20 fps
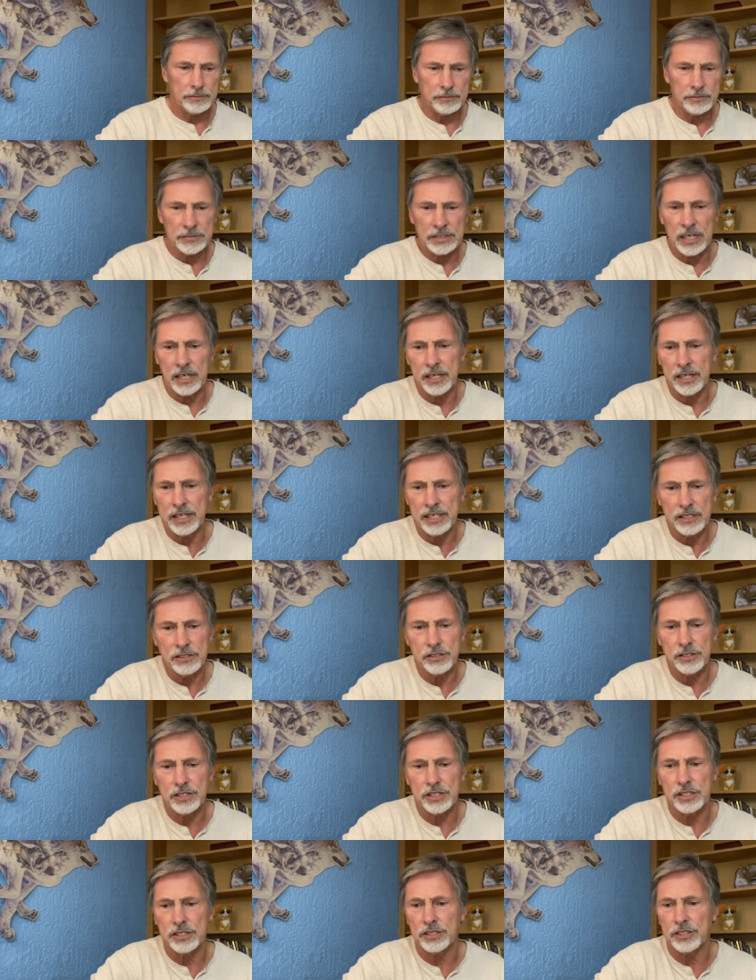Uh,
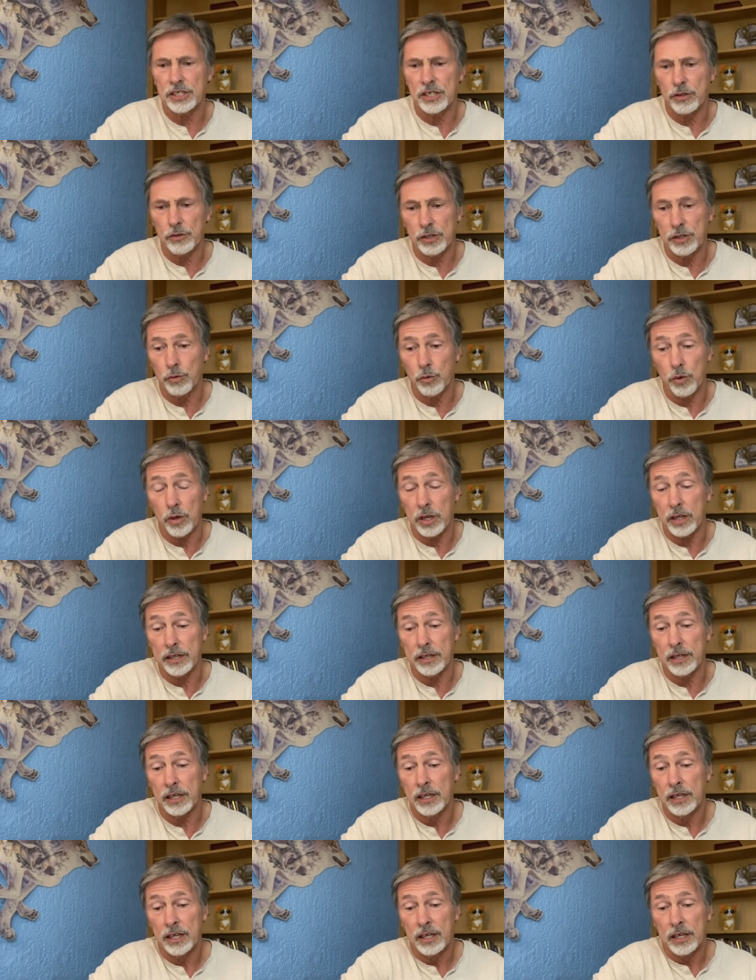Hills is the only one
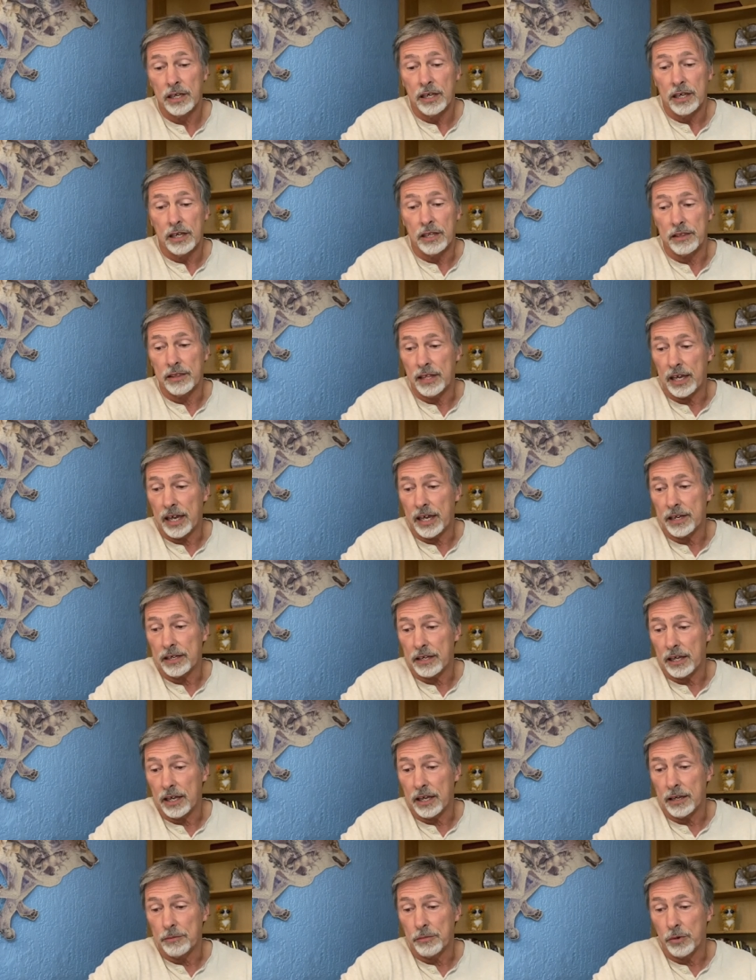that
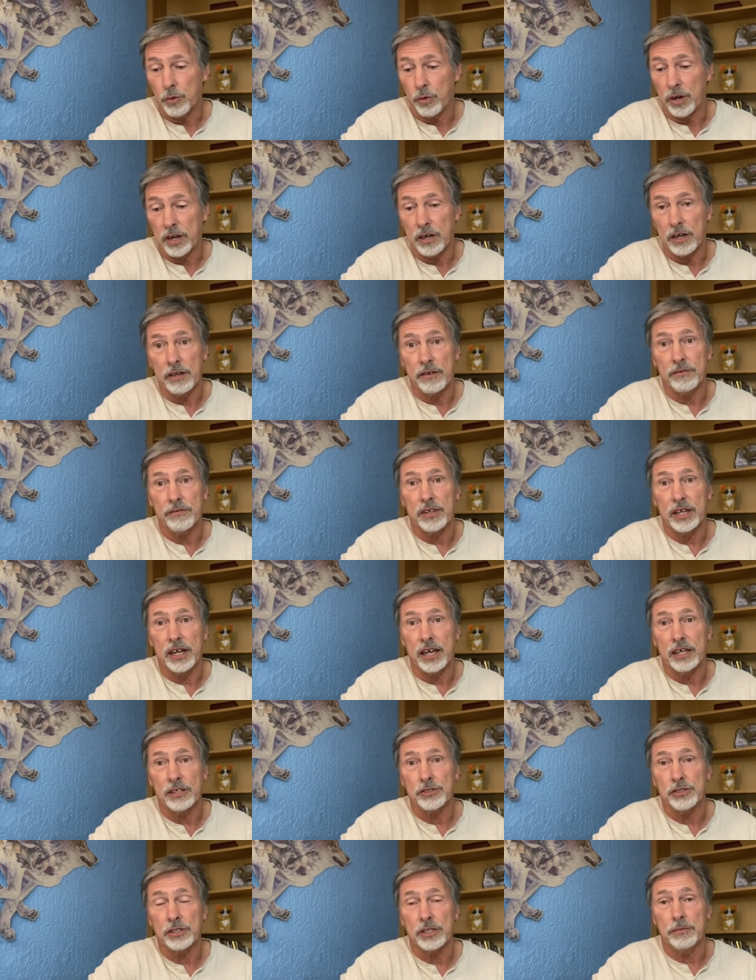I'm aware of that
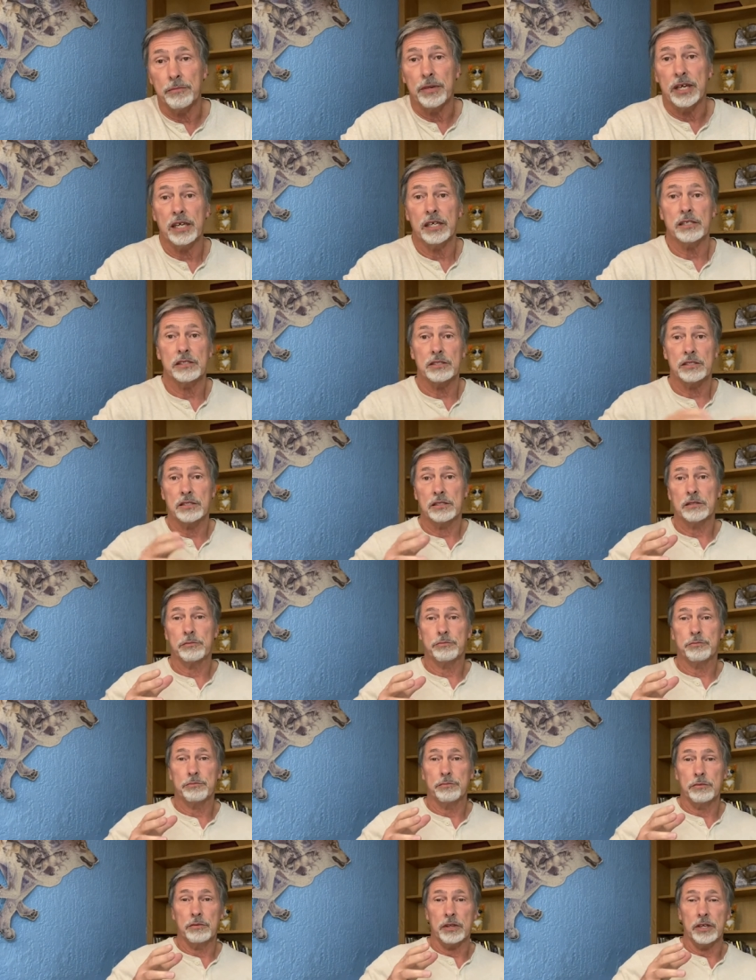actually makes
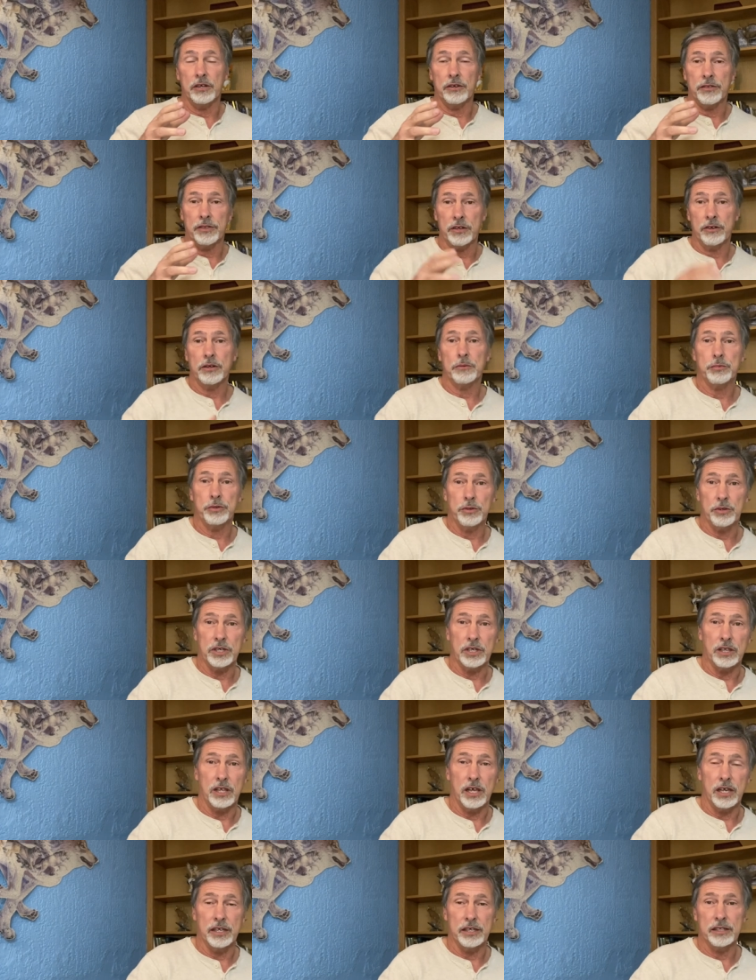their therapeutic
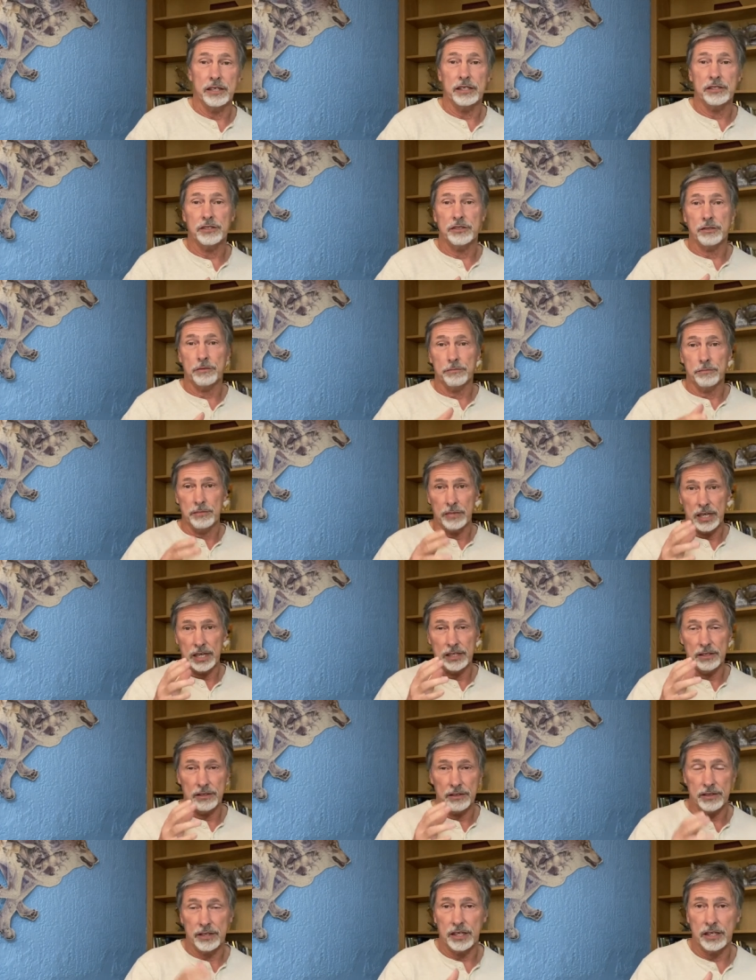line. That's their main
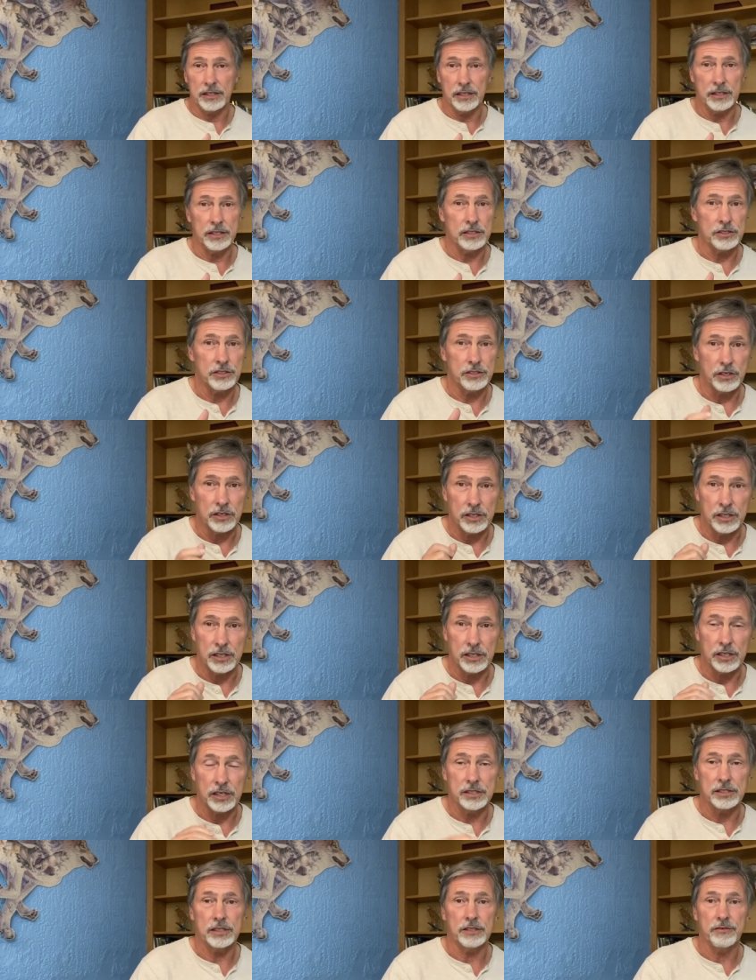thing that they started in
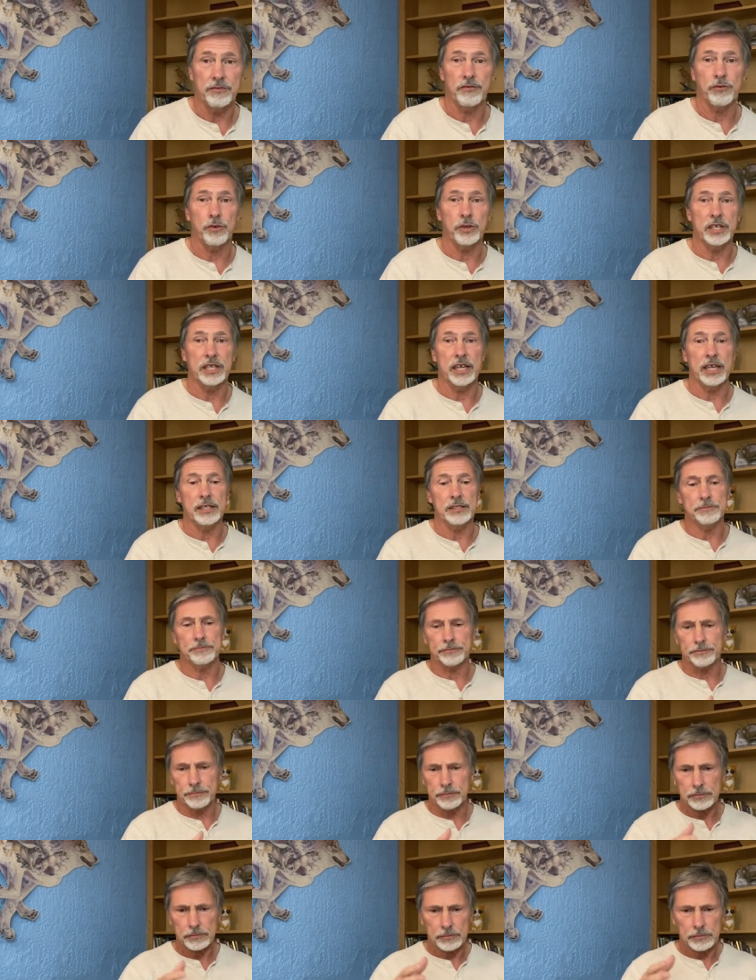1948
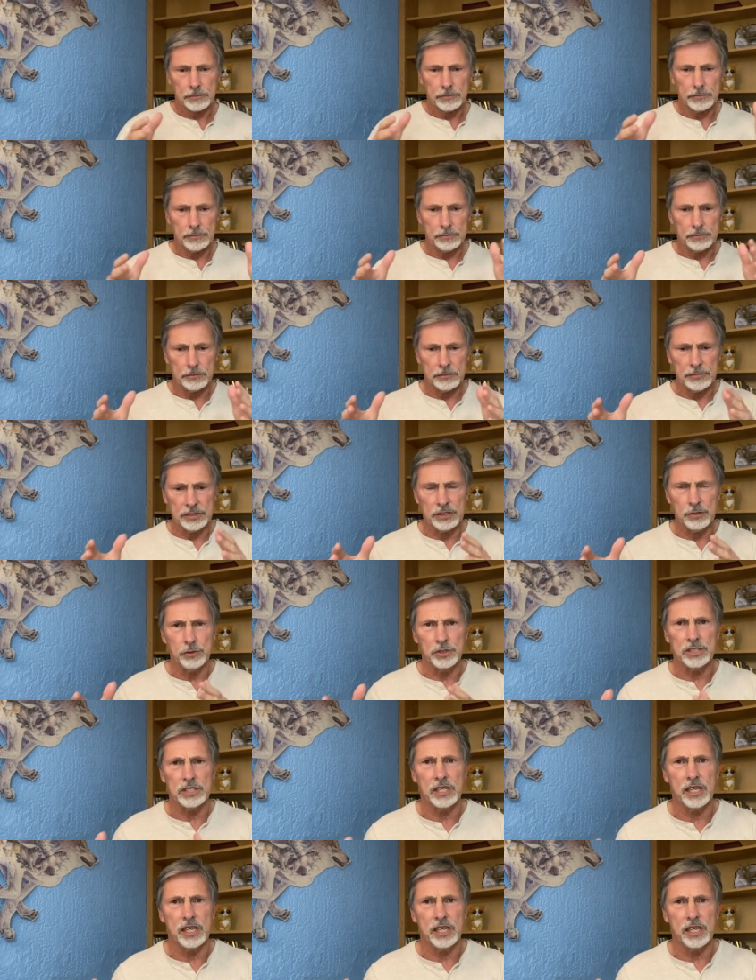it was in